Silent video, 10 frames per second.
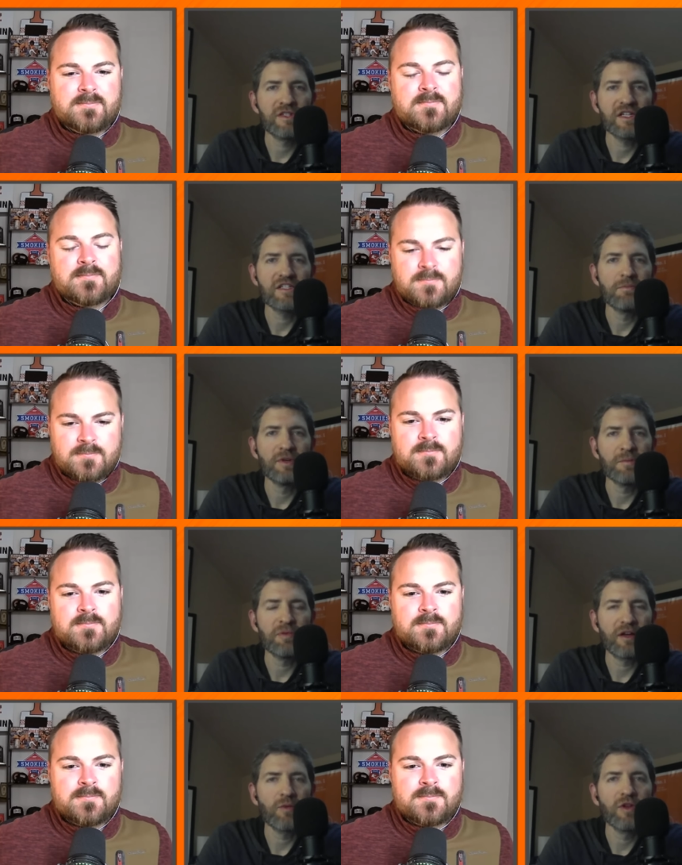Speaker 1: season, but you
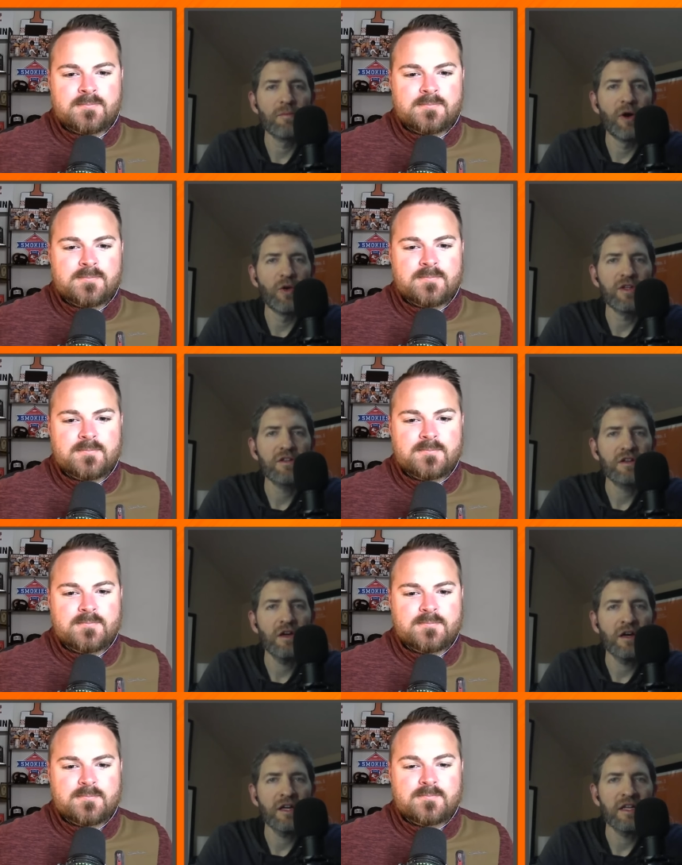play a real opponent
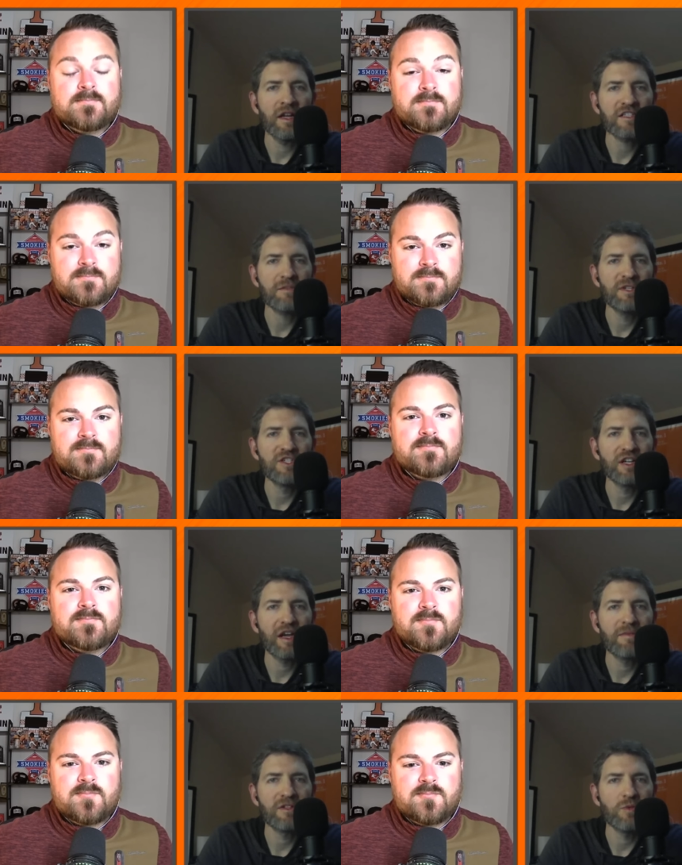uh, in an exhibition
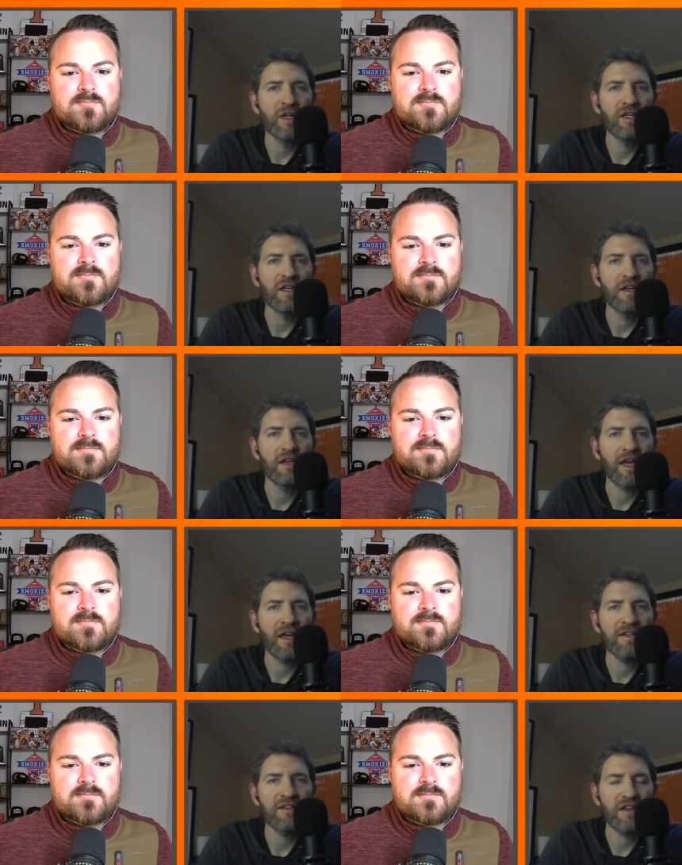game this weekend,
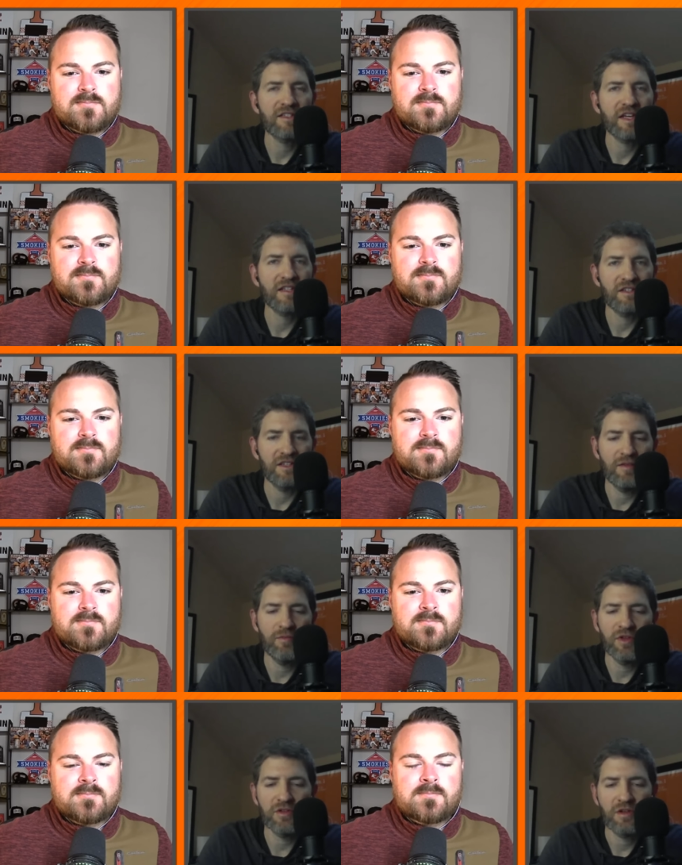and Tennessee has a
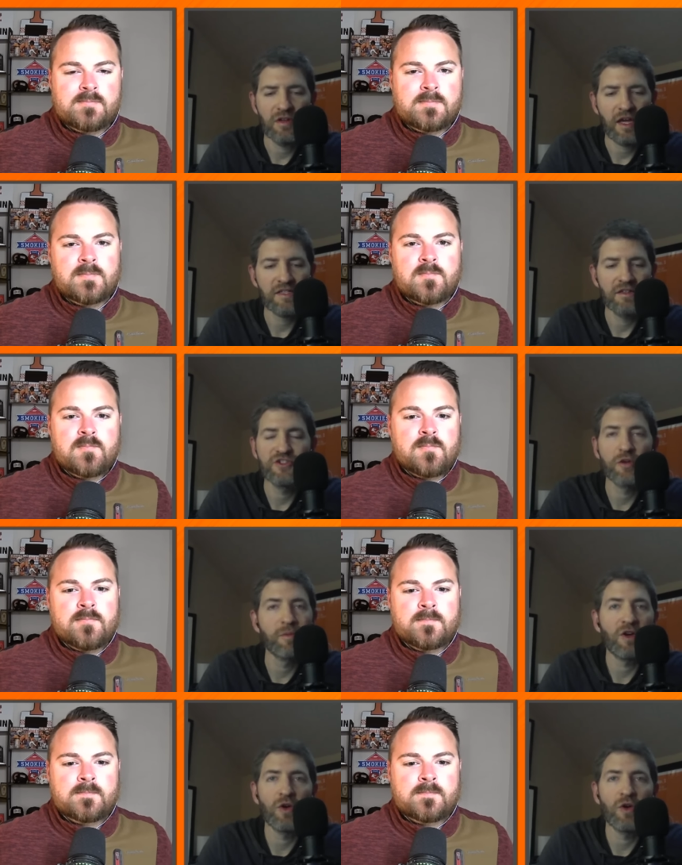team that has legitimate